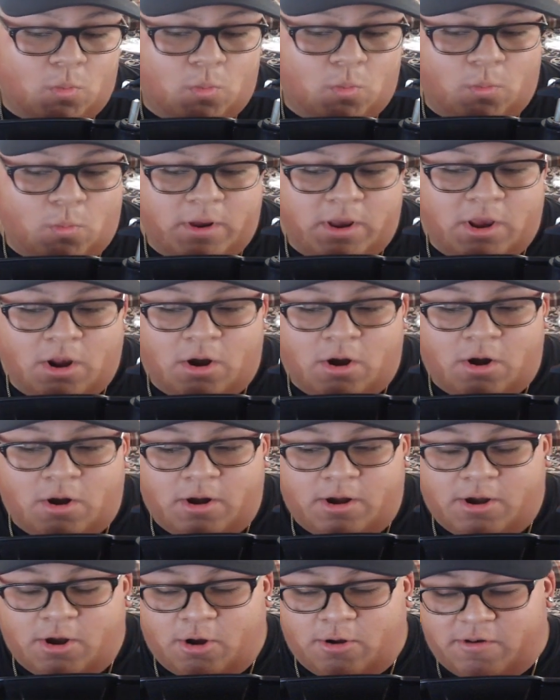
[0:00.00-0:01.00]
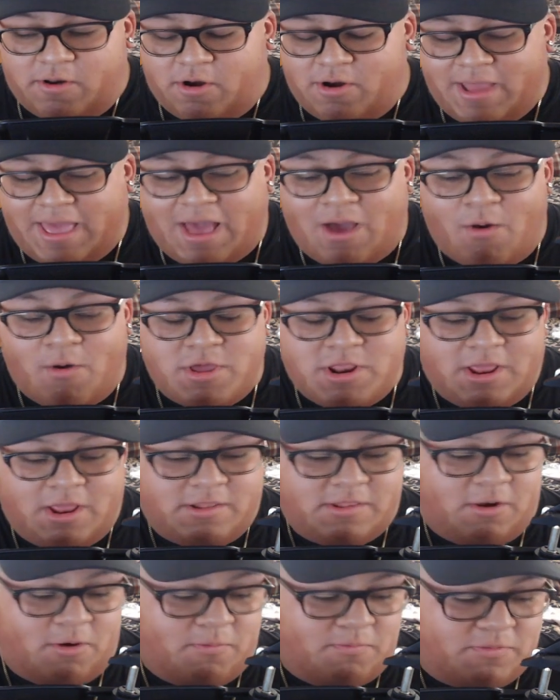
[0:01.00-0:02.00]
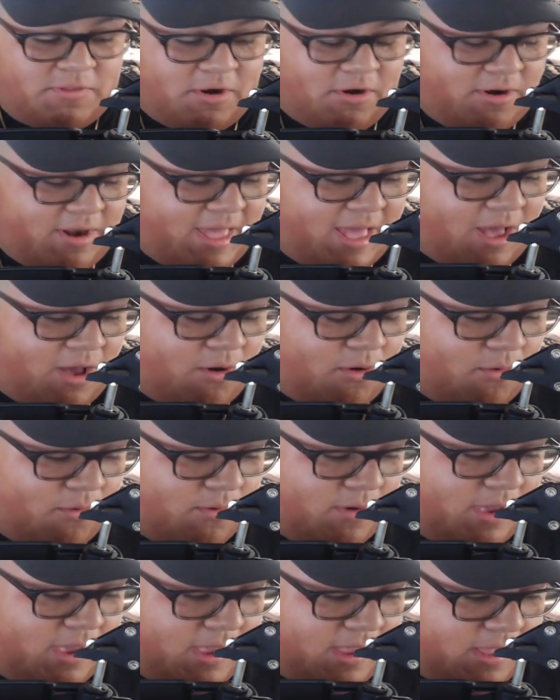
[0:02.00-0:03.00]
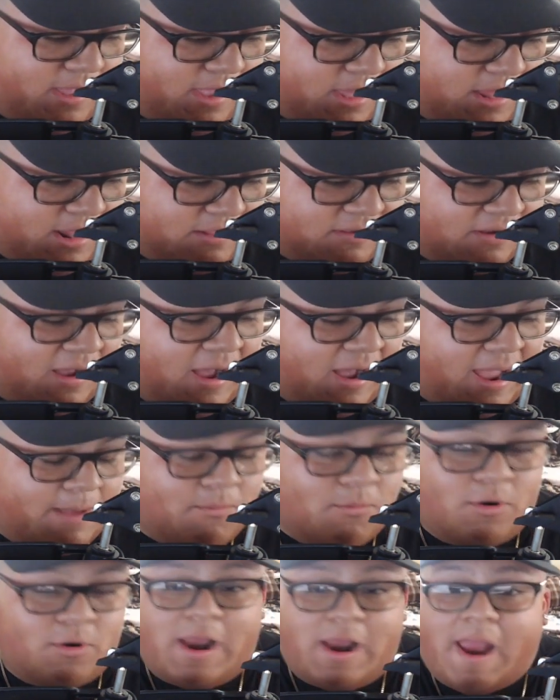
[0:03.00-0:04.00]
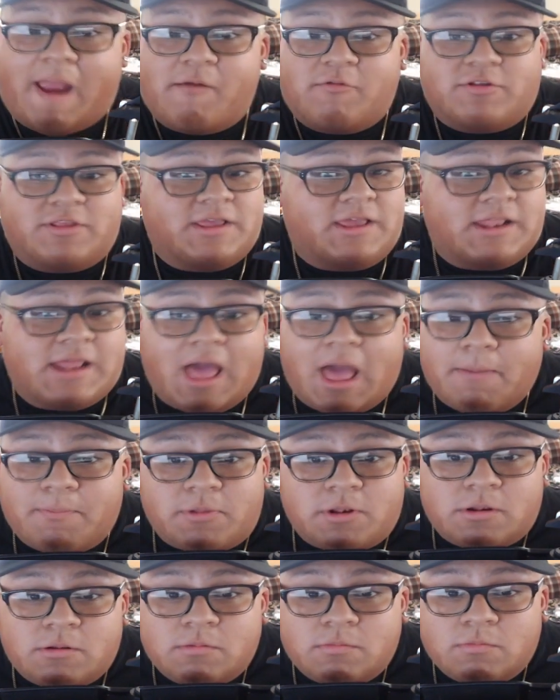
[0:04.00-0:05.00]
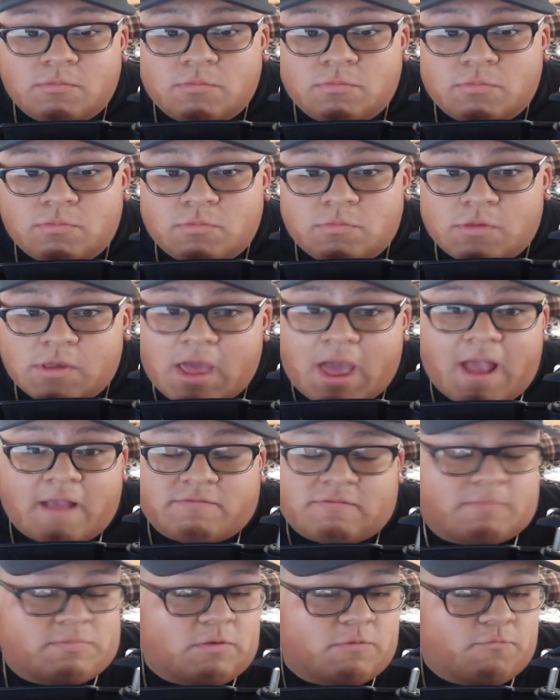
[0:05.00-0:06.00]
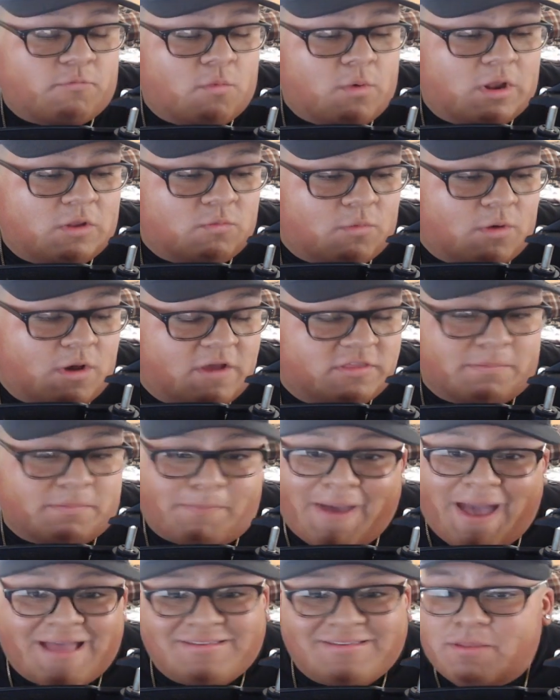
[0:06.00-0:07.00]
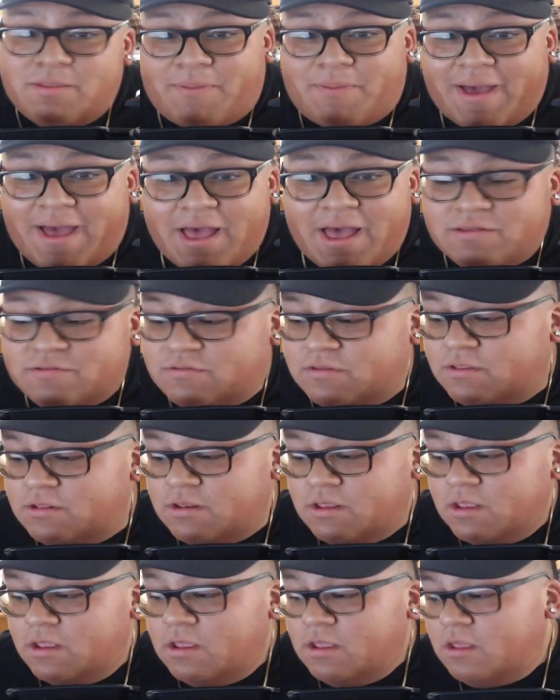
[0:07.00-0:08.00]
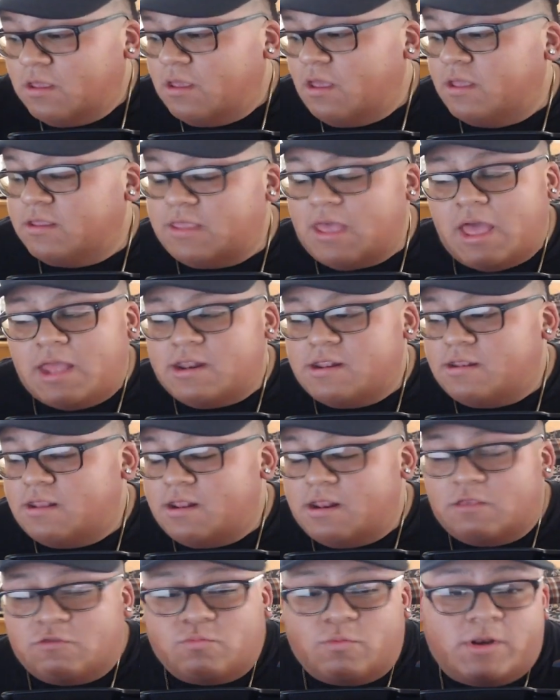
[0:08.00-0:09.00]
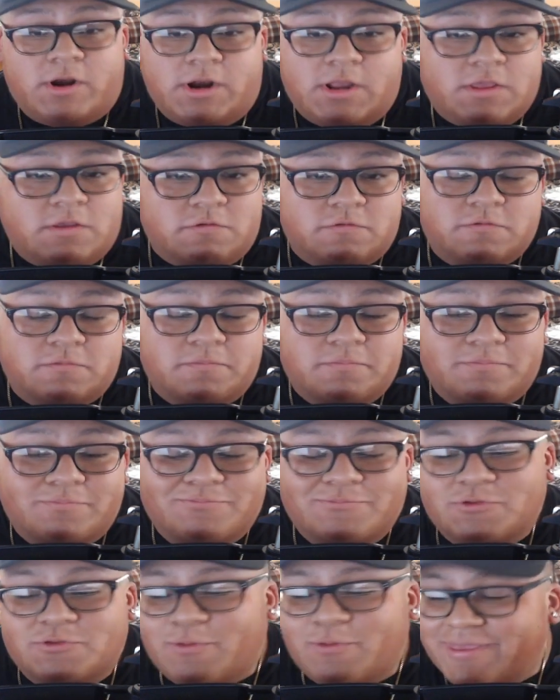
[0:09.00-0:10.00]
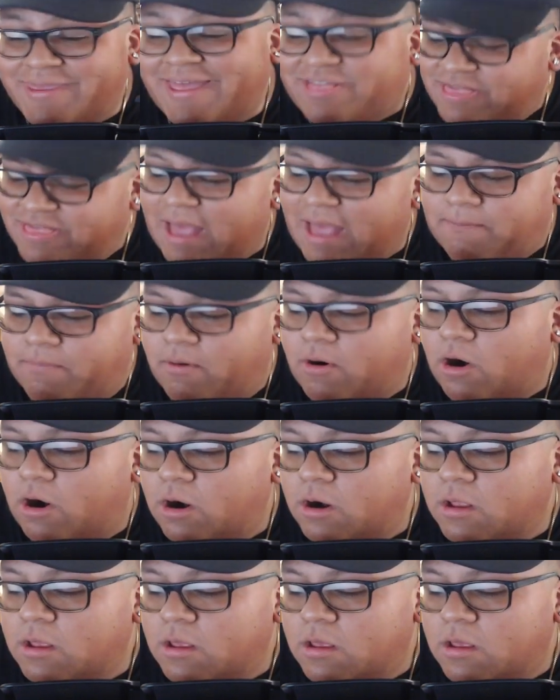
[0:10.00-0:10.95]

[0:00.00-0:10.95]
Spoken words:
They're now in a time where everything can happen. You gotta accept something for what it was. The past is the past. And again, it is what it is. So I get that part.